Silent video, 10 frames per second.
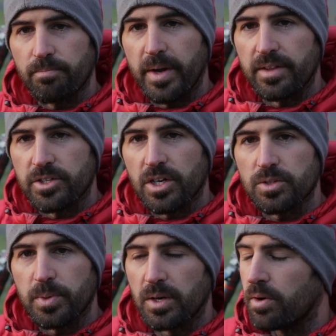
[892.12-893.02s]
Made the shutter
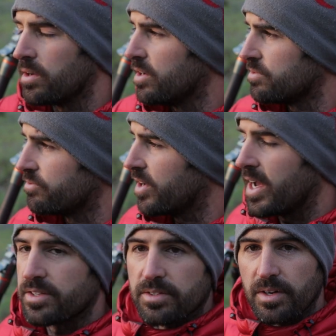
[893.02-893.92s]
speed quite nice and
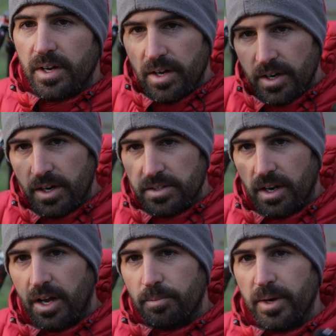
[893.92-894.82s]
fast, because I
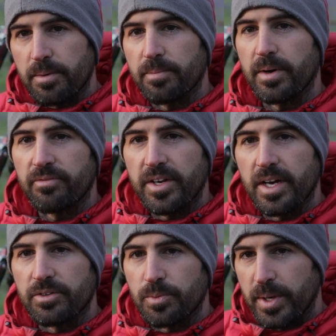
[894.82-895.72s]
like my
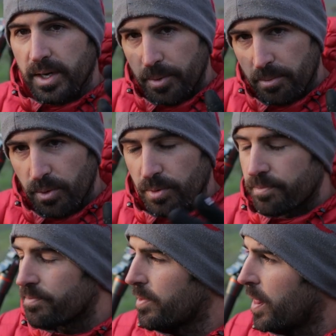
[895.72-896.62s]
video to be a bit more
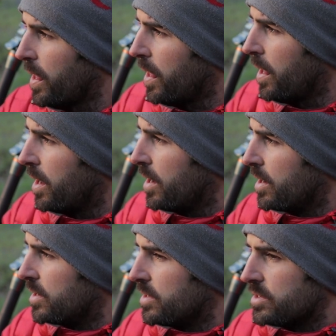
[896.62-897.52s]

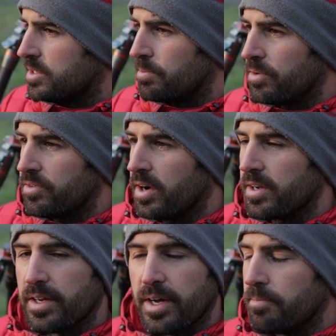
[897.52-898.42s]
simplified.